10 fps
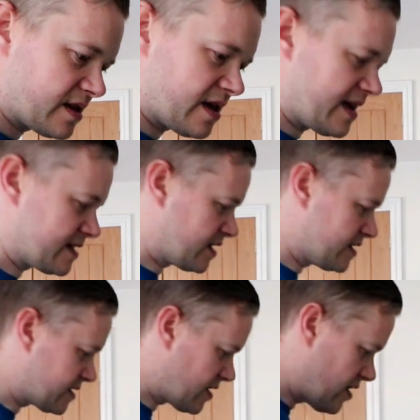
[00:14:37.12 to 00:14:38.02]
Now that's going to
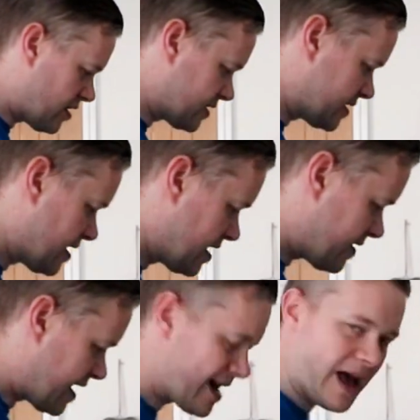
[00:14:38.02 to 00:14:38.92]
start.
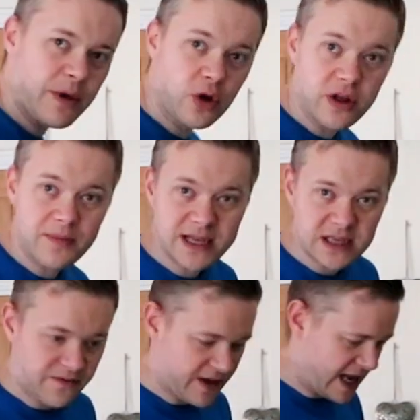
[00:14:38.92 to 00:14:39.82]
Then I get my other
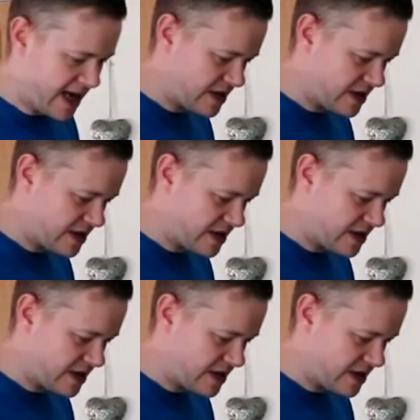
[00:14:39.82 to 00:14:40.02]
bit of fillet,